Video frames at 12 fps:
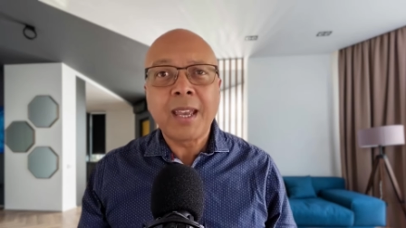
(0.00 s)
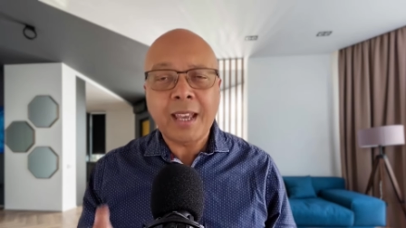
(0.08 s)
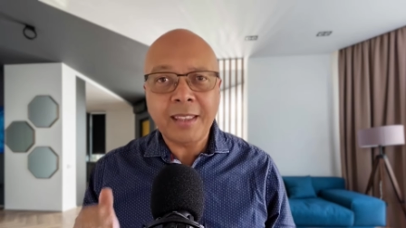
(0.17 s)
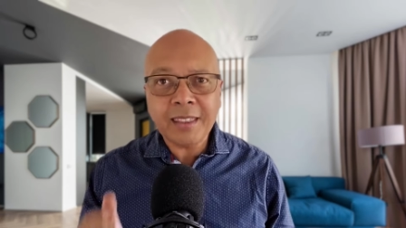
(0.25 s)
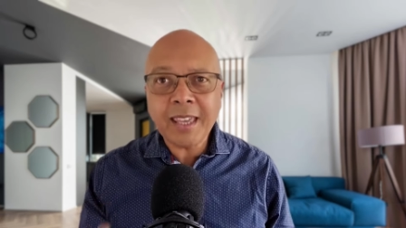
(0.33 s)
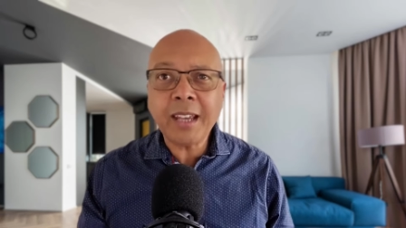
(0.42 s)

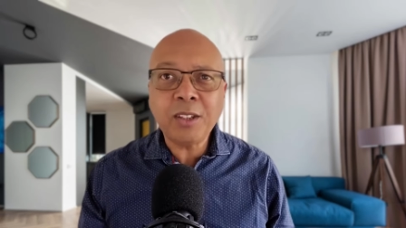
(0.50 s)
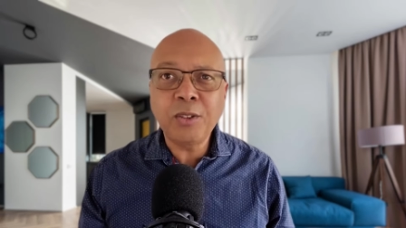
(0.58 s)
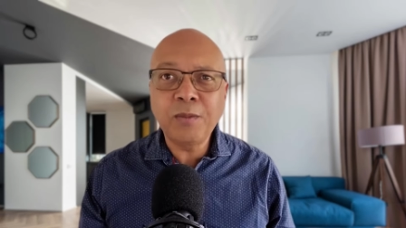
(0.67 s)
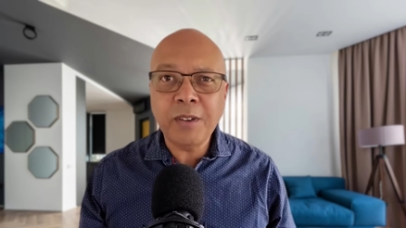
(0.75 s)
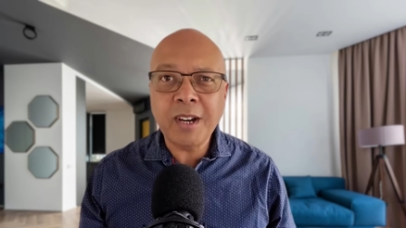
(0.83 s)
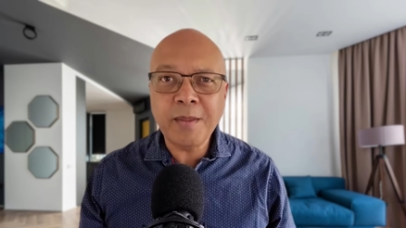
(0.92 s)
And thank
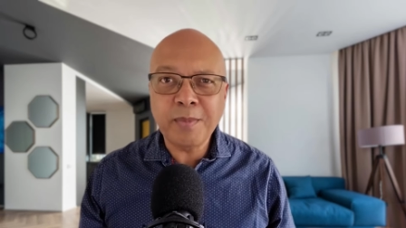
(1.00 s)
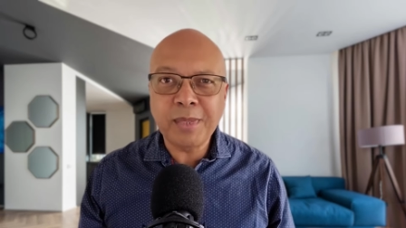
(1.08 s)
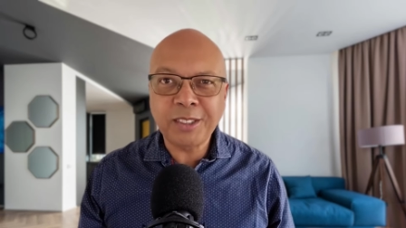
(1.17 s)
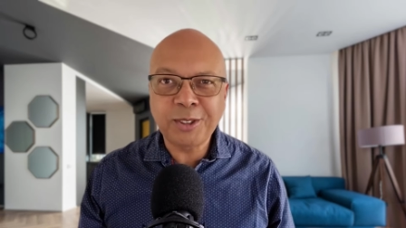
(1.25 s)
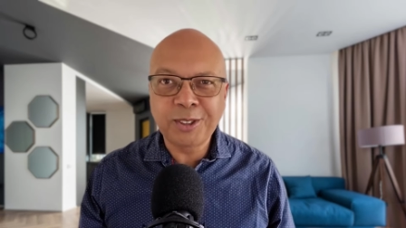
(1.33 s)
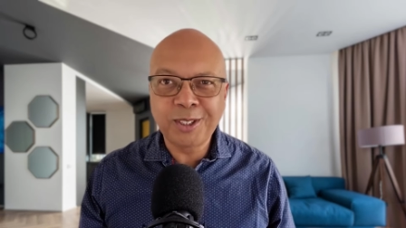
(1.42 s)
you very
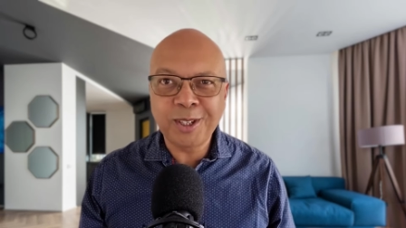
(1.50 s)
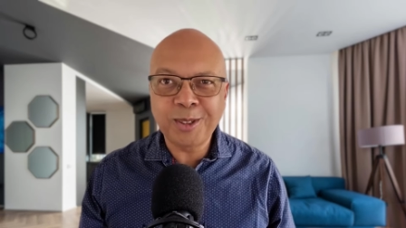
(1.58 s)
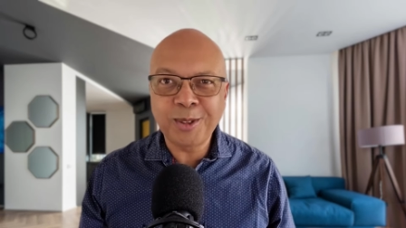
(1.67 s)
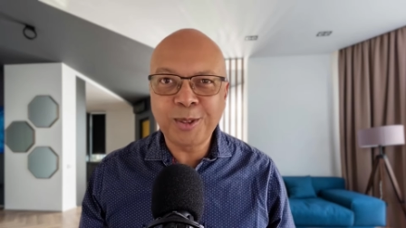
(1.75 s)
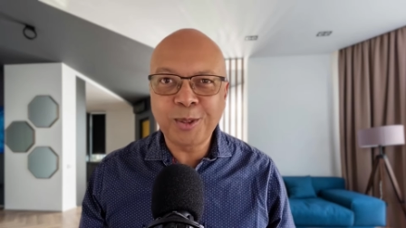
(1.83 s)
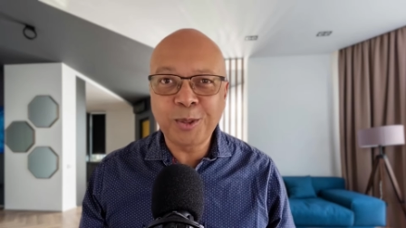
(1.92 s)
much to
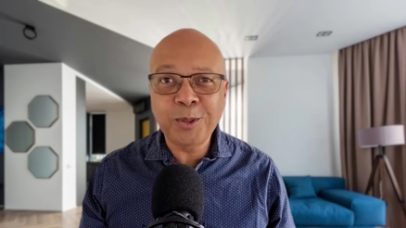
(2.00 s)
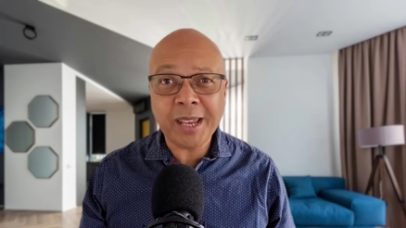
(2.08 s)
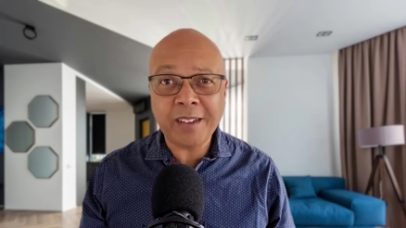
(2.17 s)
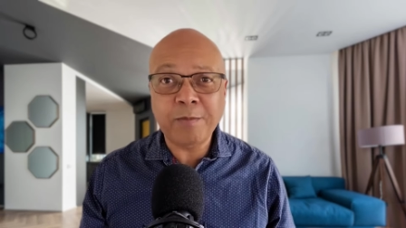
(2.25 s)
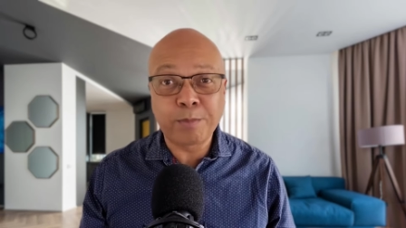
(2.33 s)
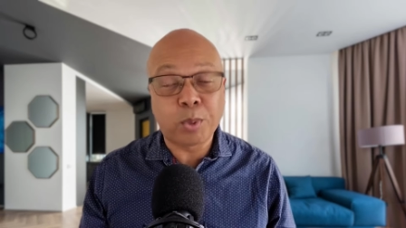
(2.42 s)
those who
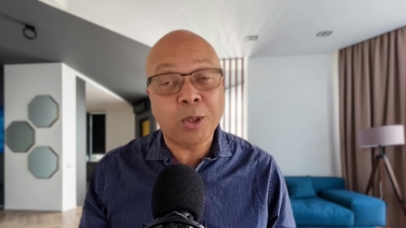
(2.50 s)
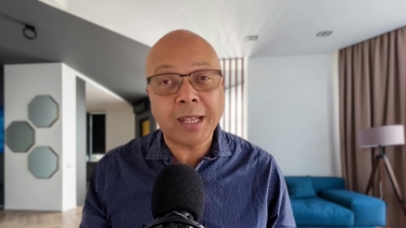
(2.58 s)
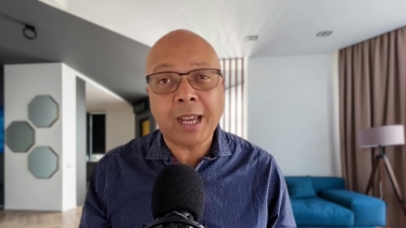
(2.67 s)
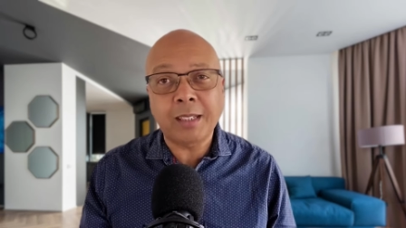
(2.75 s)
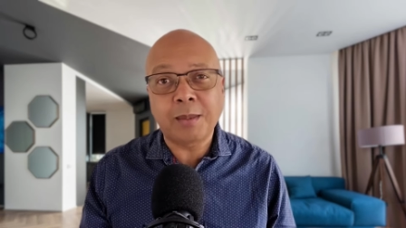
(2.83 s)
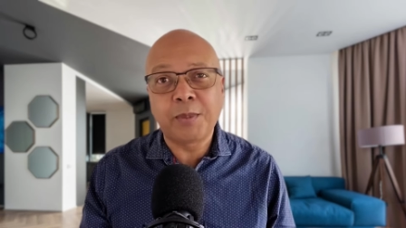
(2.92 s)
have bought
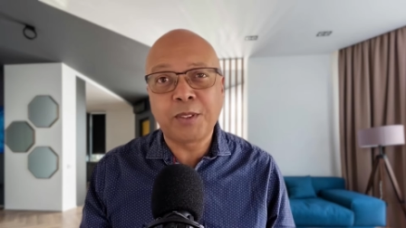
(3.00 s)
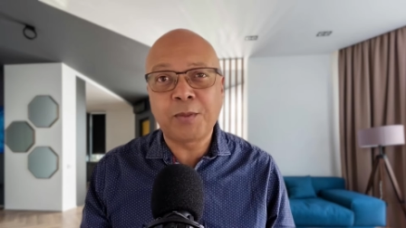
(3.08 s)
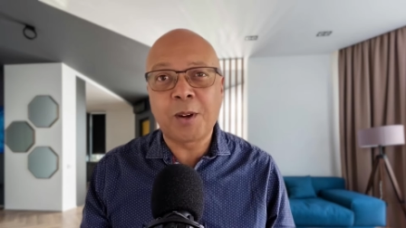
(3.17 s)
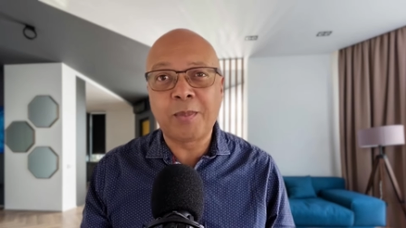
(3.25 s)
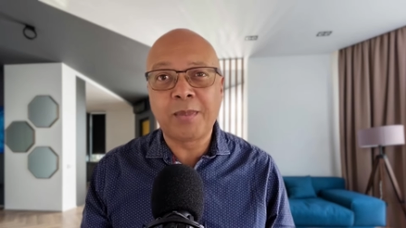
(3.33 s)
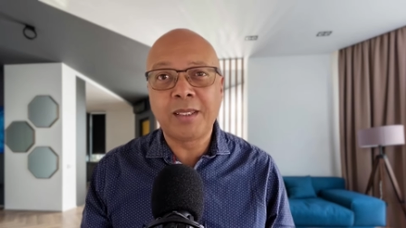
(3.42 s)
items
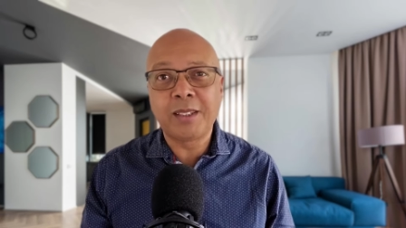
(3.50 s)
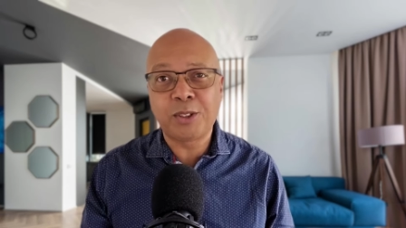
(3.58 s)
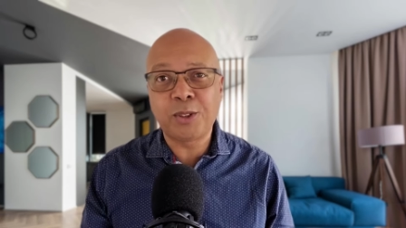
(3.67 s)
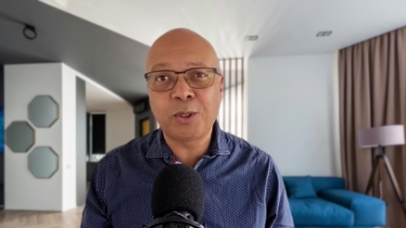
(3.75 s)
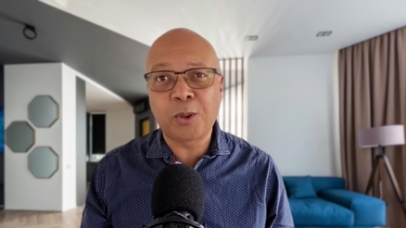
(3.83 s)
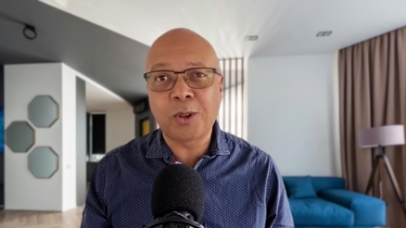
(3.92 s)
from the
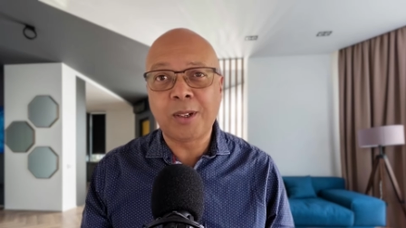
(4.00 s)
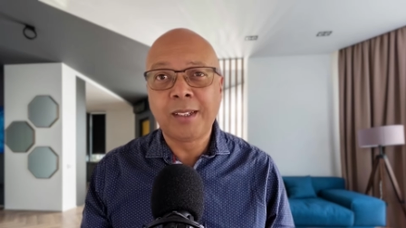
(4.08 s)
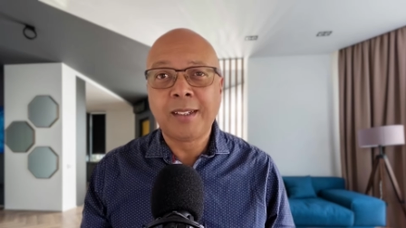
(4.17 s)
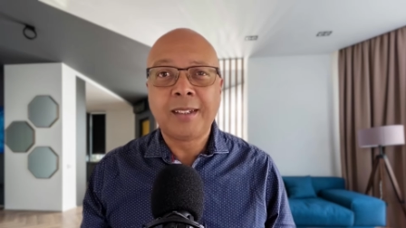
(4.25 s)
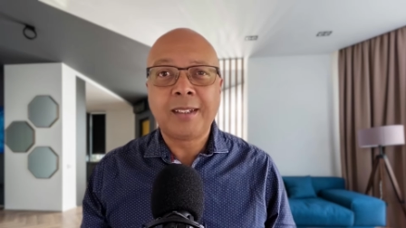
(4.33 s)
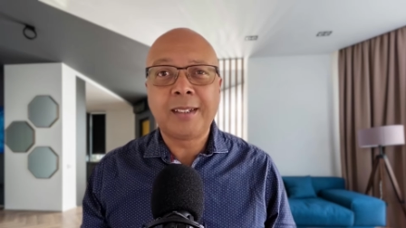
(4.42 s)
store.
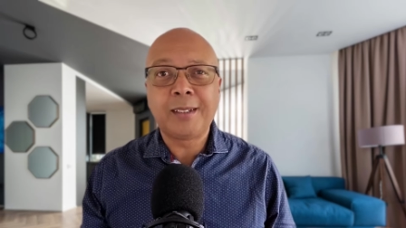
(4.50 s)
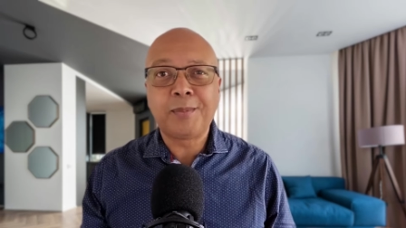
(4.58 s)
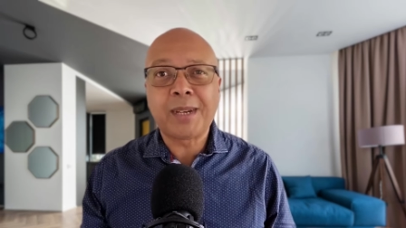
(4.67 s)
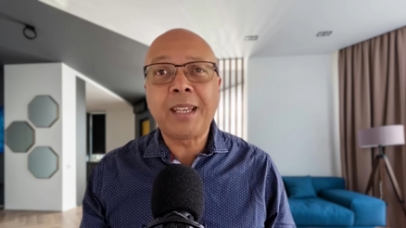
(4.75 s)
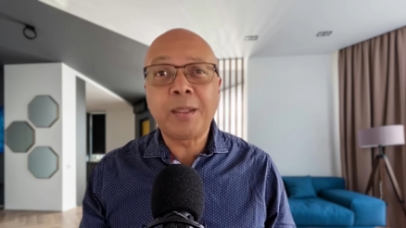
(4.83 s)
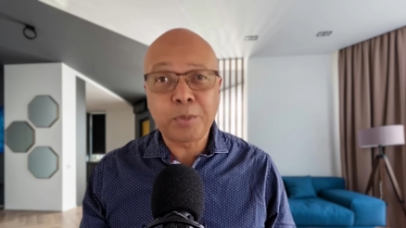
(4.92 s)

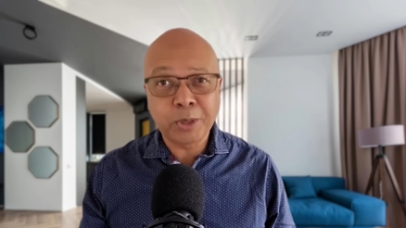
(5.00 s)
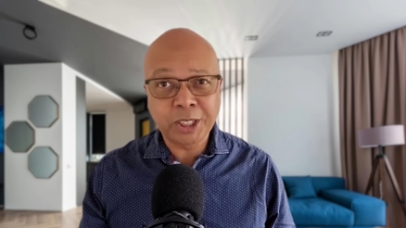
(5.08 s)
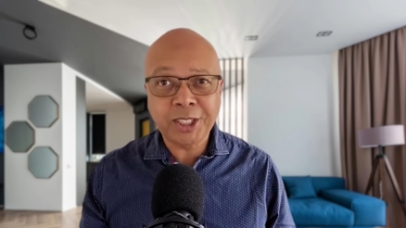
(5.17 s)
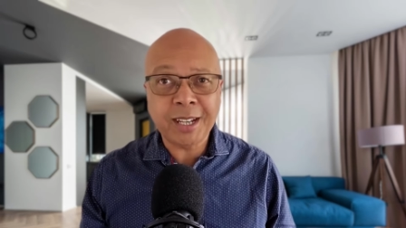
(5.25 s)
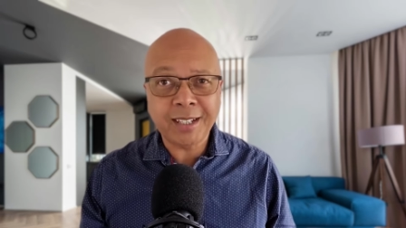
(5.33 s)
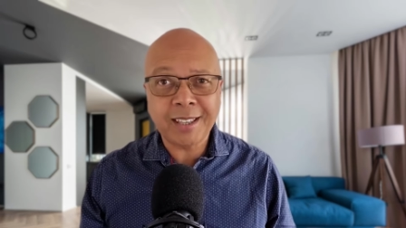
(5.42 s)
Um, I
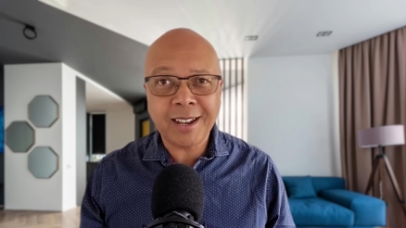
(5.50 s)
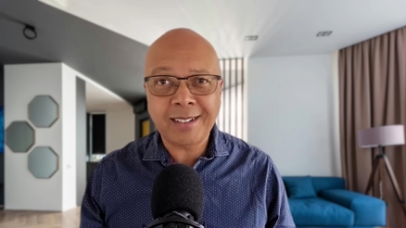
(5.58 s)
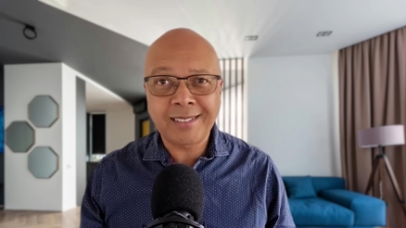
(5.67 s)
appreciate that.